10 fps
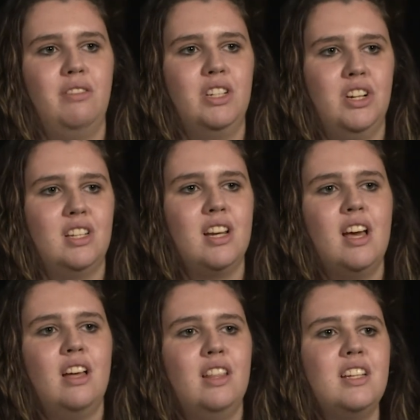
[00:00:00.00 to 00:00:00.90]
It was just,
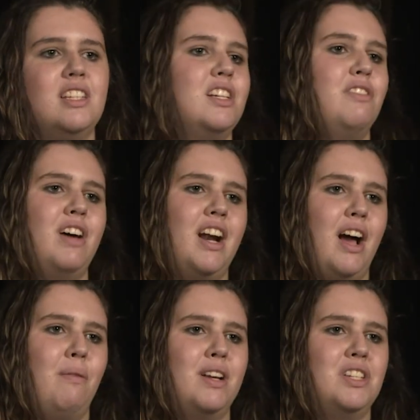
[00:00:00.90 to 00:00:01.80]
this is an event
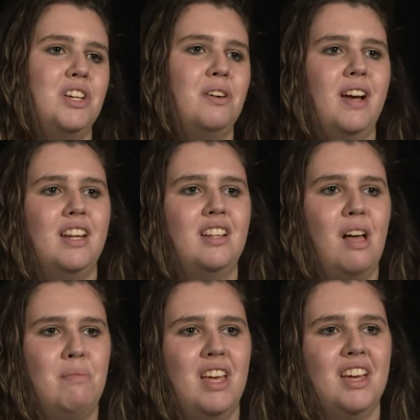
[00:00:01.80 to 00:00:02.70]
I went to and
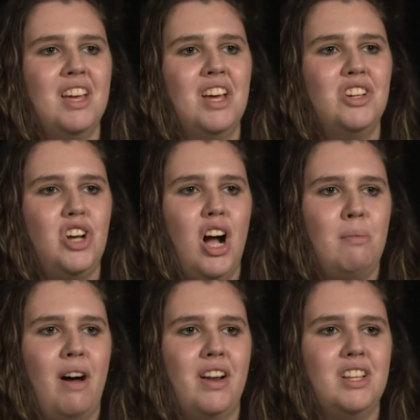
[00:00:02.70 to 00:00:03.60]
let me talk
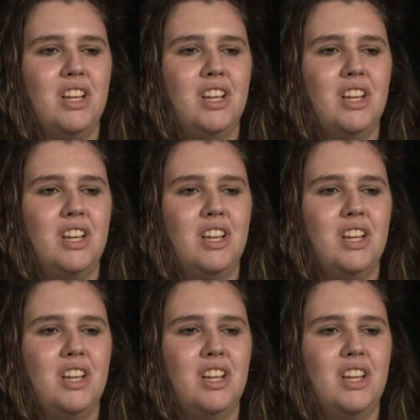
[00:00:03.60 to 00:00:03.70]
about it.